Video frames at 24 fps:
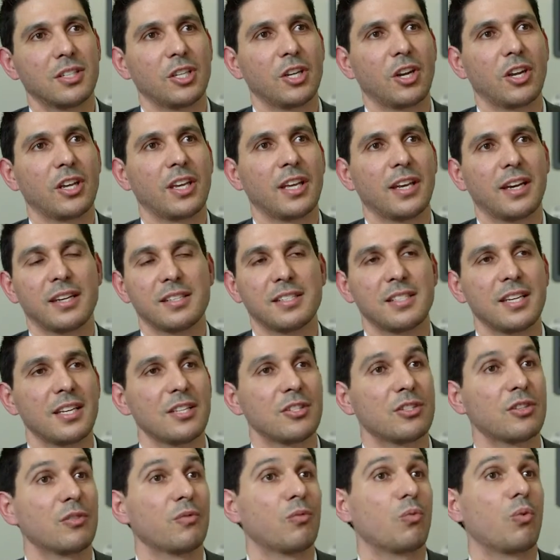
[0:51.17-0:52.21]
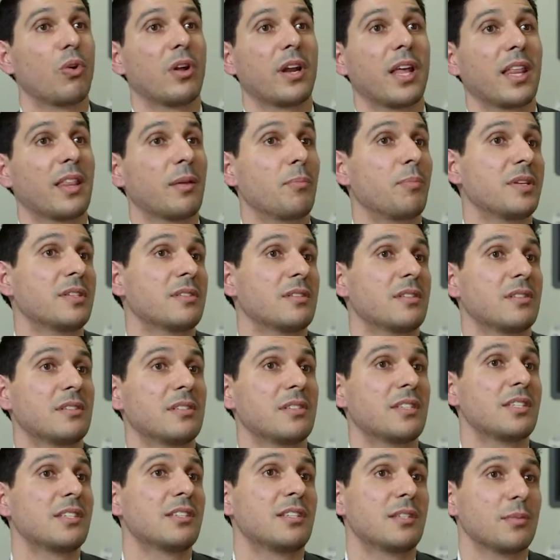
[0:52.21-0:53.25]
You don't get a sense of what other business
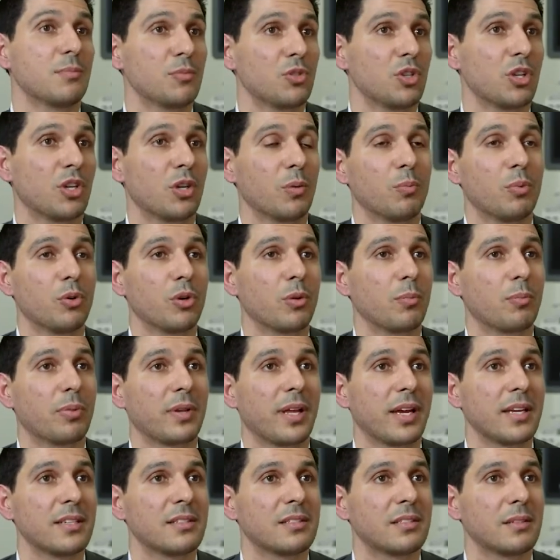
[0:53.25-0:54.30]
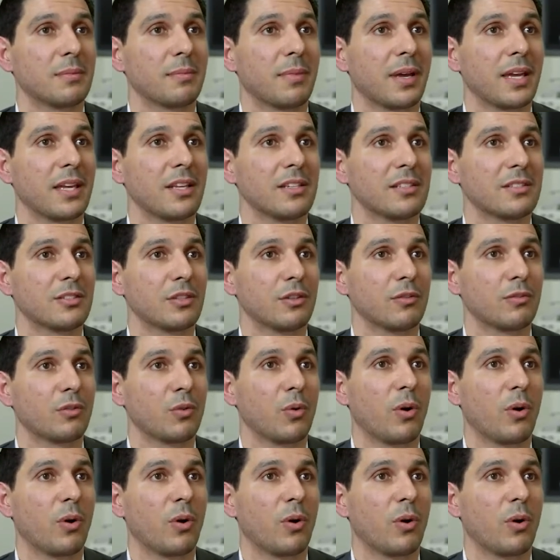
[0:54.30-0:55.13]
systems you can put in place to make yourself